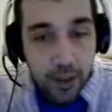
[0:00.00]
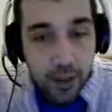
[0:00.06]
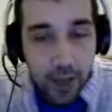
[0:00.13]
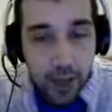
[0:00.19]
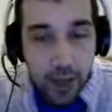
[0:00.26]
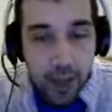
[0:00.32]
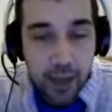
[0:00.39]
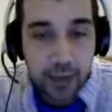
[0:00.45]

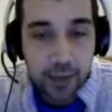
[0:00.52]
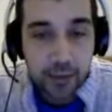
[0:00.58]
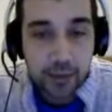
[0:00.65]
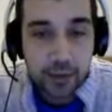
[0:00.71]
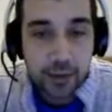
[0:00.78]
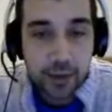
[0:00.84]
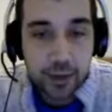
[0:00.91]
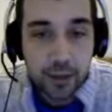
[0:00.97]

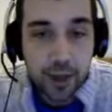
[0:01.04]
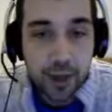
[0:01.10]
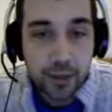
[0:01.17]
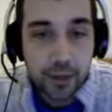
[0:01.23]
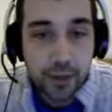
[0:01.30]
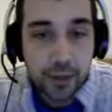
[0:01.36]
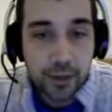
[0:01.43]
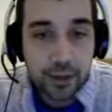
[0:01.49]
and I
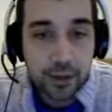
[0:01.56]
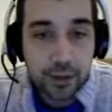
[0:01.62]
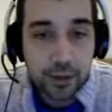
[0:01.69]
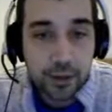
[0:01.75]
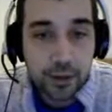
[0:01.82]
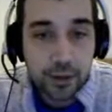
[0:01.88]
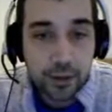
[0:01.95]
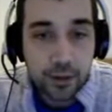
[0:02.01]

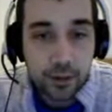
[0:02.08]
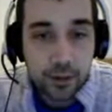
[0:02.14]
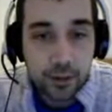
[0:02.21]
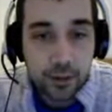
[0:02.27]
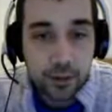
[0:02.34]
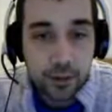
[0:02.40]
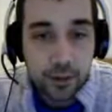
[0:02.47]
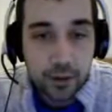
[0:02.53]
will
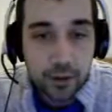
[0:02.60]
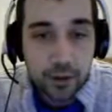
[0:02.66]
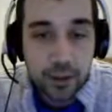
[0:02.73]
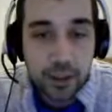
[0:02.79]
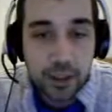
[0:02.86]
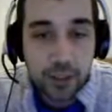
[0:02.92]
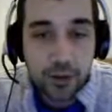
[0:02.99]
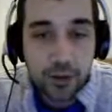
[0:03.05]

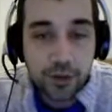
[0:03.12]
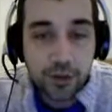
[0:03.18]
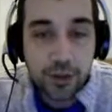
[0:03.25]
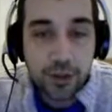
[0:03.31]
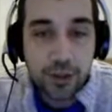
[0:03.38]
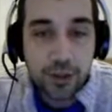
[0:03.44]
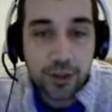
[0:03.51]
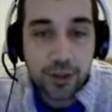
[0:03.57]
continue to
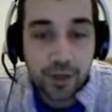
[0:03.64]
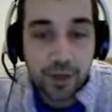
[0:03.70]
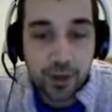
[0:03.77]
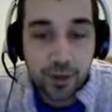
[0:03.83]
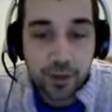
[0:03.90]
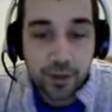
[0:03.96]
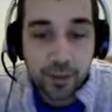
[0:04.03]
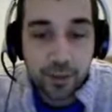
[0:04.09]
fish, see if I
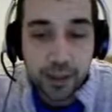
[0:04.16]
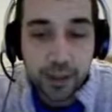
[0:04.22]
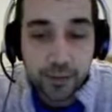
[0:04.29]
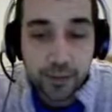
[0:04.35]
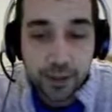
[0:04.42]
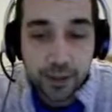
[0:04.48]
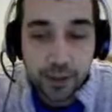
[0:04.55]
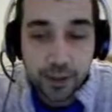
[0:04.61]
can't complete
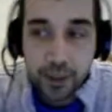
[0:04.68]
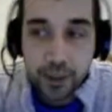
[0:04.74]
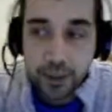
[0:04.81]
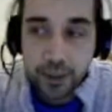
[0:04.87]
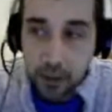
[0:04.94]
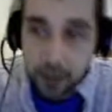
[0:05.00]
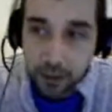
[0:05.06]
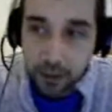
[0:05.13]
the fishing
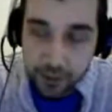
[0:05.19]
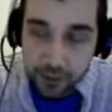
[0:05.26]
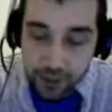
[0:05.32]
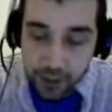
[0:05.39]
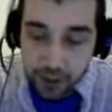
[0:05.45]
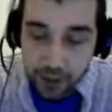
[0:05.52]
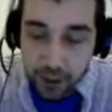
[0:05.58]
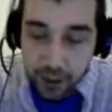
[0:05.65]
quest, and I will
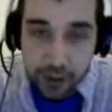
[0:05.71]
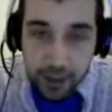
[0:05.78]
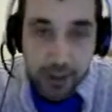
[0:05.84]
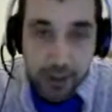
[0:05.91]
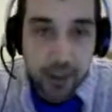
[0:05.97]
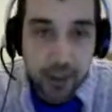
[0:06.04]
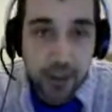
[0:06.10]
see you guys next